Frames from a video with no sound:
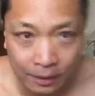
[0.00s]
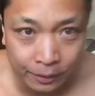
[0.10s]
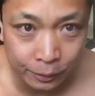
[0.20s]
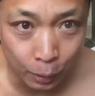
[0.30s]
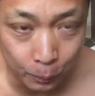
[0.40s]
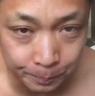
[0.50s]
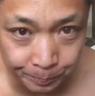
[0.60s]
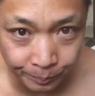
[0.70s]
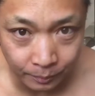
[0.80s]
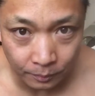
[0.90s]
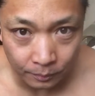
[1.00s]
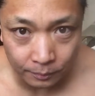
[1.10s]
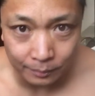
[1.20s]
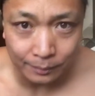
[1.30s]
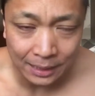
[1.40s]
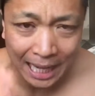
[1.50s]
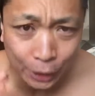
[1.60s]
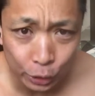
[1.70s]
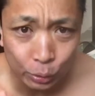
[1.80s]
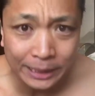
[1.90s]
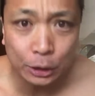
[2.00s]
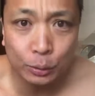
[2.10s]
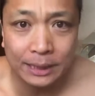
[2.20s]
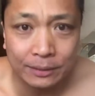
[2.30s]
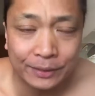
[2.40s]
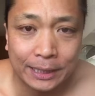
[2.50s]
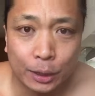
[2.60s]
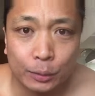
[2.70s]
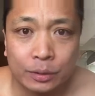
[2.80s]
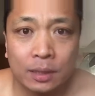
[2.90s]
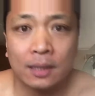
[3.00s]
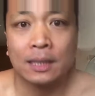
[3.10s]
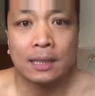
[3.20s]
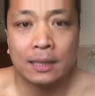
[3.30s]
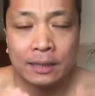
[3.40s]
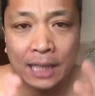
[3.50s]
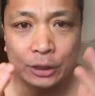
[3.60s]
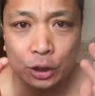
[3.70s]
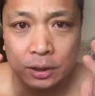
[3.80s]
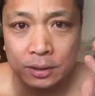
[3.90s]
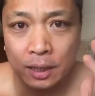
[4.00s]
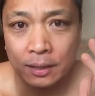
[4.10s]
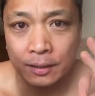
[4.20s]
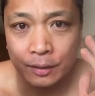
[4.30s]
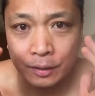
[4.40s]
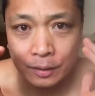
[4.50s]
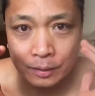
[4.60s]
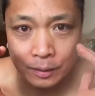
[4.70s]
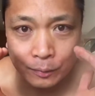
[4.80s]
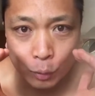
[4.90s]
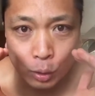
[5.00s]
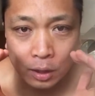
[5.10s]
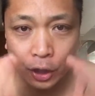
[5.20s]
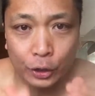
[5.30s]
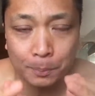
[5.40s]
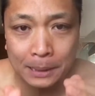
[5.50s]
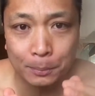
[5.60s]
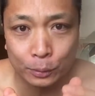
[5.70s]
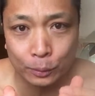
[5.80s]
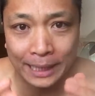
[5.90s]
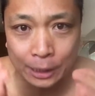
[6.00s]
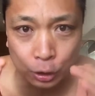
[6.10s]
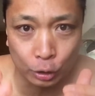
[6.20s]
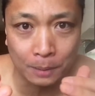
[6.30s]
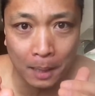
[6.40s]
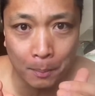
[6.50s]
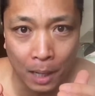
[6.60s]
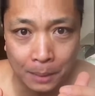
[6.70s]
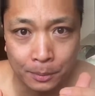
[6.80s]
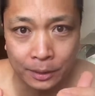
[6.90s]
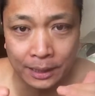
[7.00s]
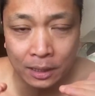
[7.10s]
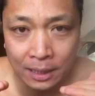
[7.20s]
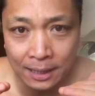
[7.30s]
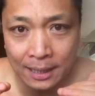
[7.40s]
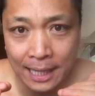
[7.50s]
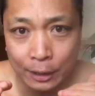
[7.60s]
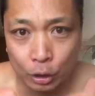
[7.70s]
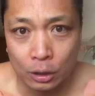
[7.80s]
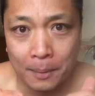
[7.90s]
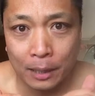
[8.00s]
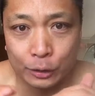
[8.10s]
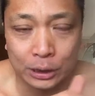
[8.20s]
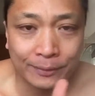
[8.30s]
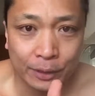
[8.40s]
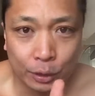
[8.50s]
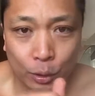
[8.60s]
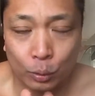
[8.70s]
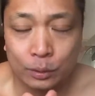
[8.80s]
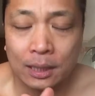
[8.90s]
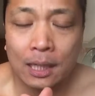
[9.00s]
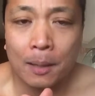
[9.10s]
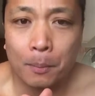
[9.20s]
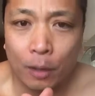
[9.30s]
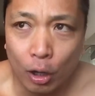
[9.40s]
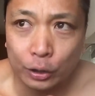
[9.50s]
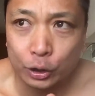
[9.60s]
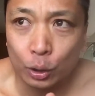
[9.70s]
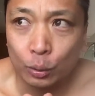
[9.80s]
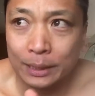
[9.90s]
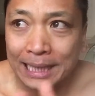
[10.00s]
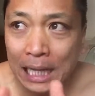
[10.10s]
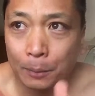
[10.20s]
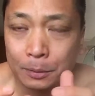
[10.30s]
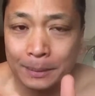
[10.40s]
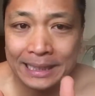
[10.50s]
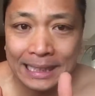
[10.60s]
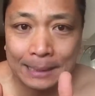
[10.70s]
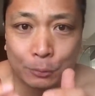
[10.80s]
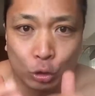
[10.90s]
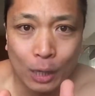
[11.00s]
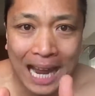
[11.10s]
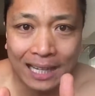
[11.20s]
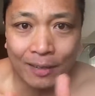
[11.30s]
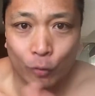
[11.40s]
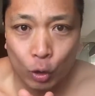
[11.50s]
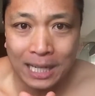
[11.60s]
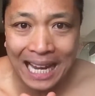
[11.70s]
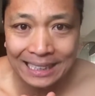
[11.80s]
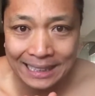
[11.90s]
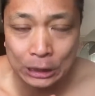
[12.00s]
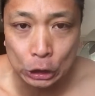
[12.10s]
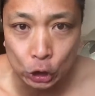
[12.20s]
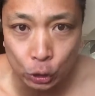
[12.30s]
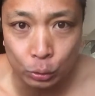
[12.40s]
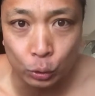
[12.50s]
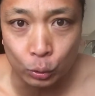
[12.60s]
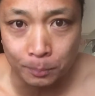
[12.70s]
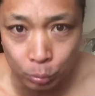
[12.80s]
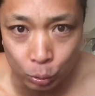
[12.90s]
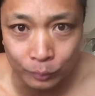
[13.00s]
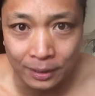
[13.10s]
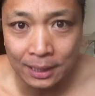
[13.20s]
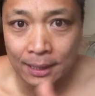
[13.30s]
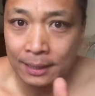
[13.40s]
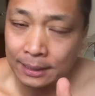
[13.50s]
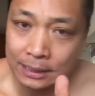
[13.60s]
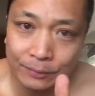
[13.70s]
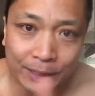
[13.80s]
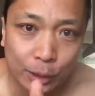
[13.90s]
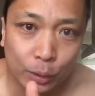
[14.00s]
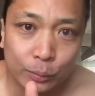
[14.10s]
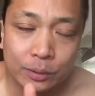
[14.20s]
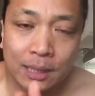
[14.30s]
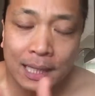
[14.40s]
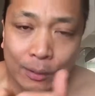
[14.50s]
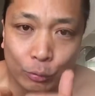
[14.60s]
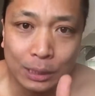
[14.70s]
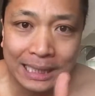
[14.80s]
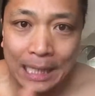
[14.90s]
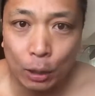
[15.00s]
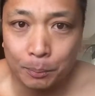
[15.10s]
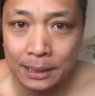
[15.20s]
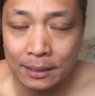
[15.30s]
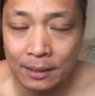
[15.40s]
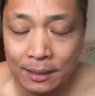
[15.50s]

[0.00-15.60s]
So I usually do these videos not just for other people so they can learn about bodybuilding and learn about achieving their goals, but also it helps me keep track of what I need to do to improve. These videos really help me